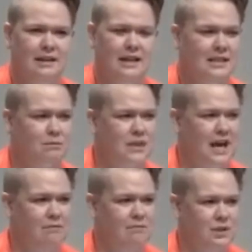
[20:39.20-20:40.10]
And
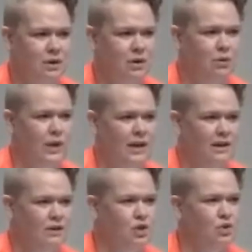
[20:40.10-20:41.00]
sometimes we
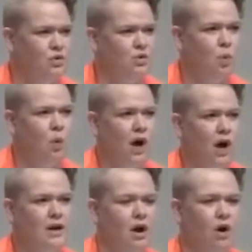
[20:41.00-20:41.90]
choose
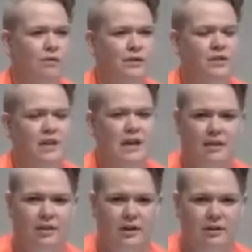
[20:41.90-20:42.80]
one over the
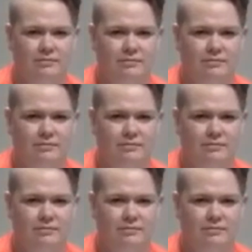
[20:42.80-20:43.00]
other.